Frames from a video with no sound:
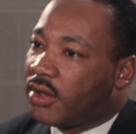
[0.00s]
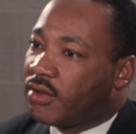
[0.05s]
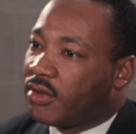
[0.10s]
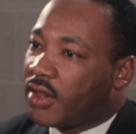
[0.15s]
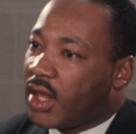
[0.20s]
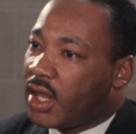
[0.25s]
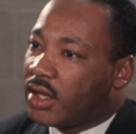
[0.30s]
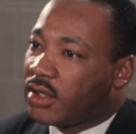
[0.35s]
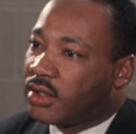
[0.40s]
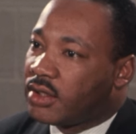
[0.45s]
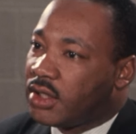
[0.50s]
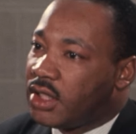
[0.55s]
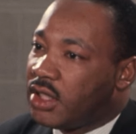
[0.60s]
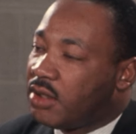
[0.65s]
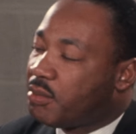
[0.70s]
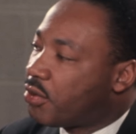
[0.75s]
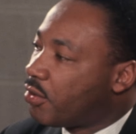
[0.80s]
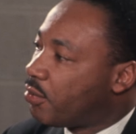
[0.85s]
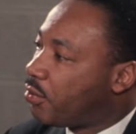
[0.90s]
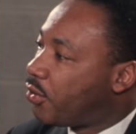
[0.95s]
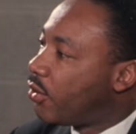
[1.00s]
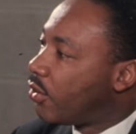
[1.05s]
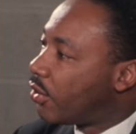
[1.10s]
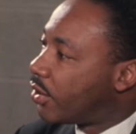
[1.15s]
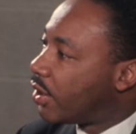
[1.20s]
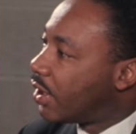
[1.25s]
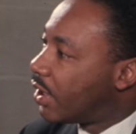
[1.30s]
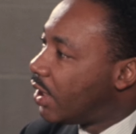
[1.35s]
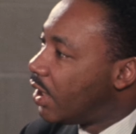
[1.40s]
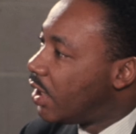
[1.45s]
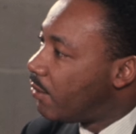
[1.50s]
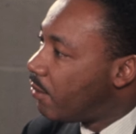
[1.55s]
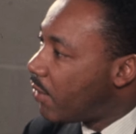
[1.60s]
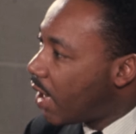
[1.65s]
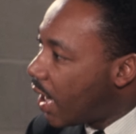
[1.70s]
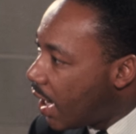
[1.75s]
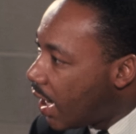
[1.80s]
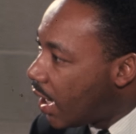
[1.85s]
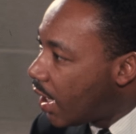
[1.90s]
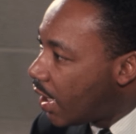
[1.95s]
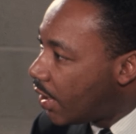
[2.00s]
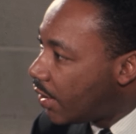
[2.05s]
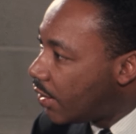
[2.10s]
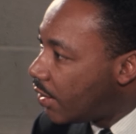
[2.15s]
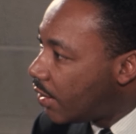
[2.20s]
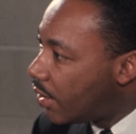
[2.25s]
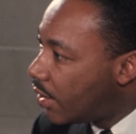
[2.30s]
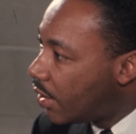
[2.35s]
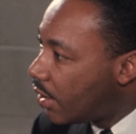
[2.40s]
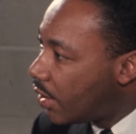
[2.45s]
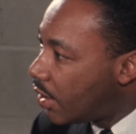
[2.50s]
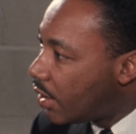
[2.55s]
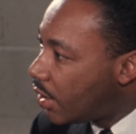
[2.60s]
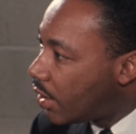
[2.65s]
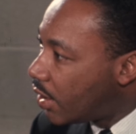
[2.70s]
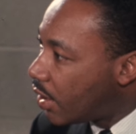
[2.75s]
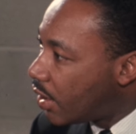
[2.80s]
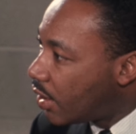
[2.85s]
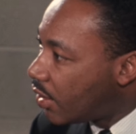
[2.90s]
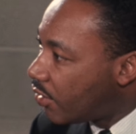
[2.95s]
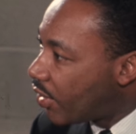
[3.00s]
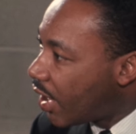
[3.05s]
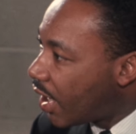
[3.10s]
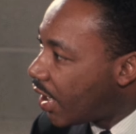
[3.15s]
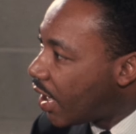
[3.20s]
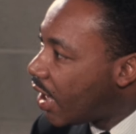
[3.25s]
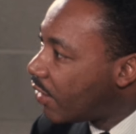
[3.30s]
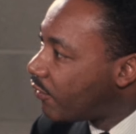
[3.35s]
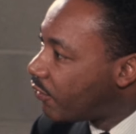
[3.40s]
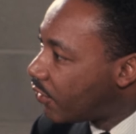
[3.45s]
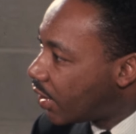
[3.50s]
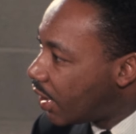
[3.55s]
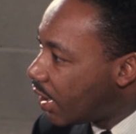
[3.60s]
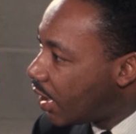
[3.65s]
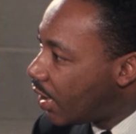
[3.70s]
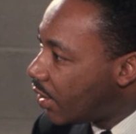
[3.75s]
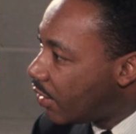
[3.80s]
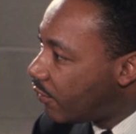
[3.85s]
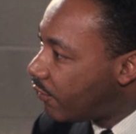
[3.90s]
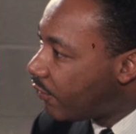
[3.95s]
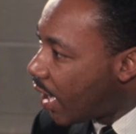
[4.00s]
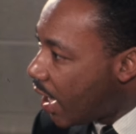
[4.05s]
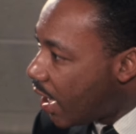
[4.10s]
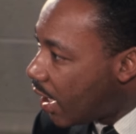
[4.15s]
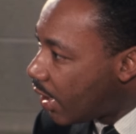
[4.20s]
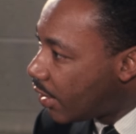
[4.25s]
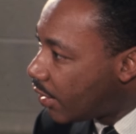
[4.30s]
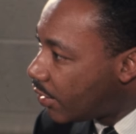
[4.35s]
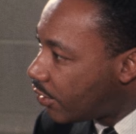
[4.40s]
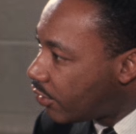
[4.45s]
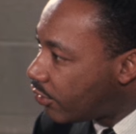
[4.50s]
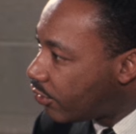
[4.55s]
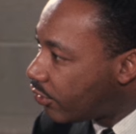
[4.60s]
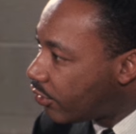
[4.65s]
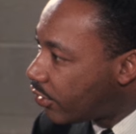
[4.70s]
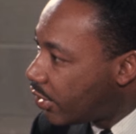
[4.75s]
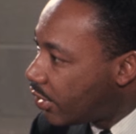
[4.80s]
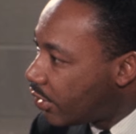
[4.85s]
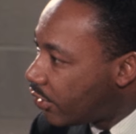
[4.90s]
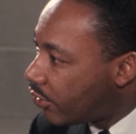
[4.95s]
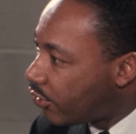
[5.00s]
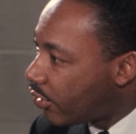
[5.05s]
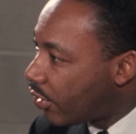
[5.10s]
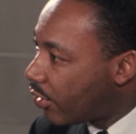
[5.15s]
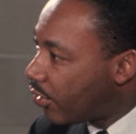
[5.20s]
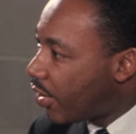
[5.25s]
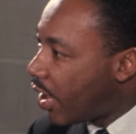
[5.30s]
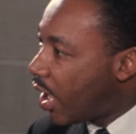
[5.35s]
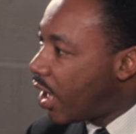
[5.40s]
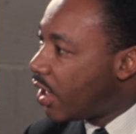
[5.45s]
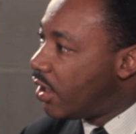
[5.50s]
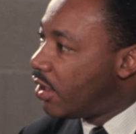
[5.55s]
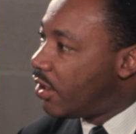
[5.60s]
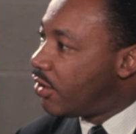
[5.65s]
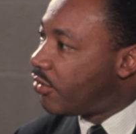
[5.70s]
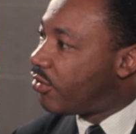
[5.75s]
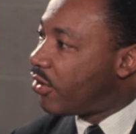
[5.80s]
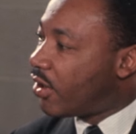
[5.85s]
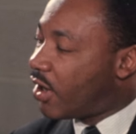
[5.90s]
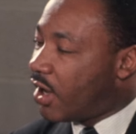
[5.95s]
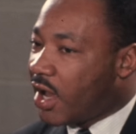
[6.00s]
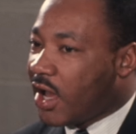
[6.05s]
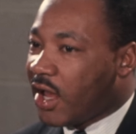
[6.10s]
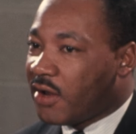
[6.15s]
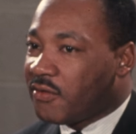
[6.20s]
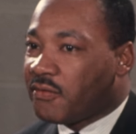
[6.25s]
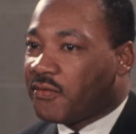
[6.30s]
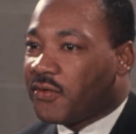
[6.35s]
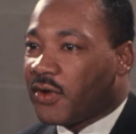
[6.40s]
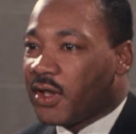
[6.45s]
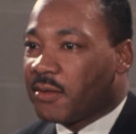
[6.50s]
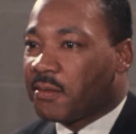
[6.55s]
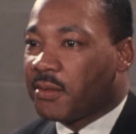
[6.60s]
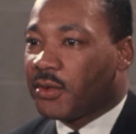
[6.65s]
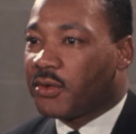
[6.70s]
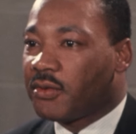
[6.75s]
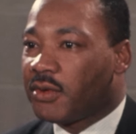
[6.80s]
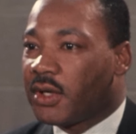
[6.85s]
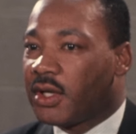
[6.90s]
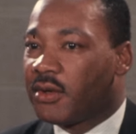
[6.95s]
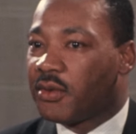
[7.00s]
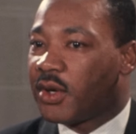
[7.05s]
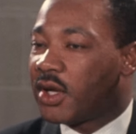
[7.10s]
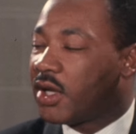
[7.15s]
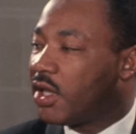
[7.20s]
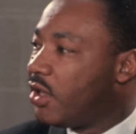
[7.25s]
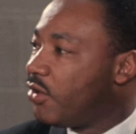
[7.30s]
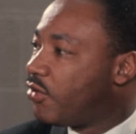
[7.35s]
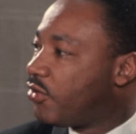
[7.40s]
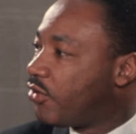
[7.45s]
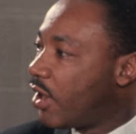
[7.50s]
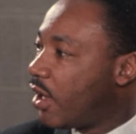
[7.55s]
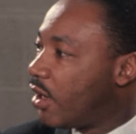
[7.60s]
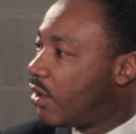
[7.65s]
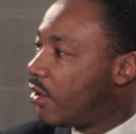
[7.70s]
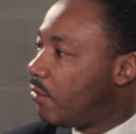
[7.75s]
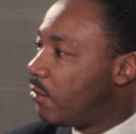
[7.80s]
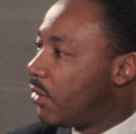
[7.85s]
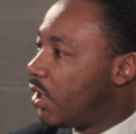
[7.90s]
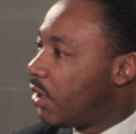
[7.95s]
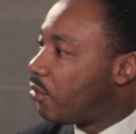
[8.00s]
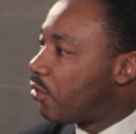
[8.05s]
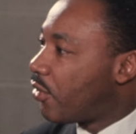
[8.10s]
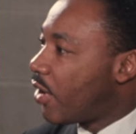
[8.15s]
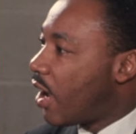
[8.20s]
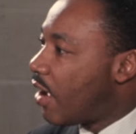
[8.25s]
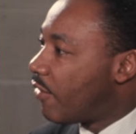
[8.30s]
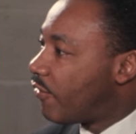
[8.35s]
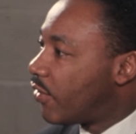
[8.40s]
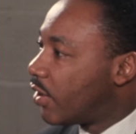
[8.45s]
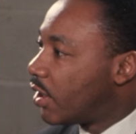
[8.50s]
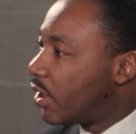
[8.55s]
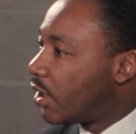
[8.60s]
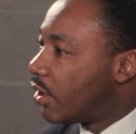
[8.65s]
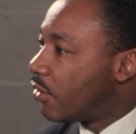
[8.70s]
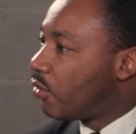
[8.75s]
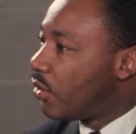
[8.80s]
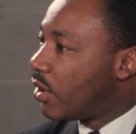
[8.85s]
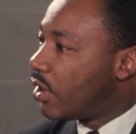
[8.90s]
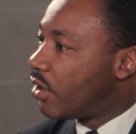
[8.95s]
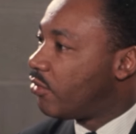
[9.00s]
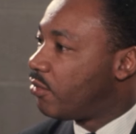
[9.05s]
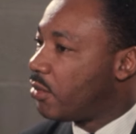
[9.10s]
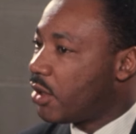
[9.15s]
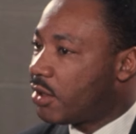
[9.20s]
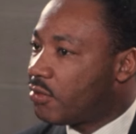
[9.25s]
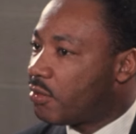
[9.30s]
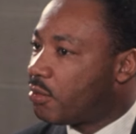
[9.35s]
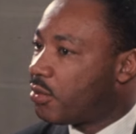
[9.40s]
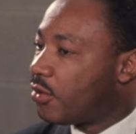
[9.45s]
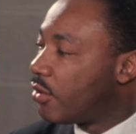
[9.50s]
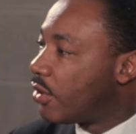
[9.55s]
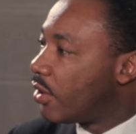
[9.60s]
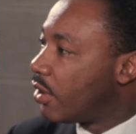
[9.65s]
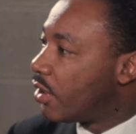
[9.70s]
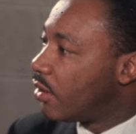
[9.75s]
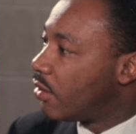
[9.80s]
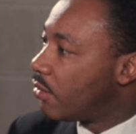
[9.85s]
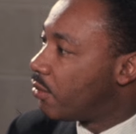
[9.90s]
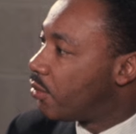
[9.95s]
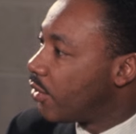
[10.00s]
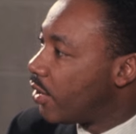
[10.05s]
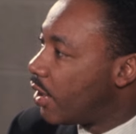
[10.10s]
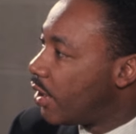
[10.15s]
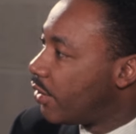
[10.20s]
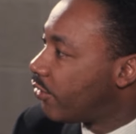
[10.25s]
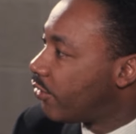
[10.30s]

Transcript: that he purportedly made that advocated violence. So there is a conflict between what he said to me privately and what has been reported in the press.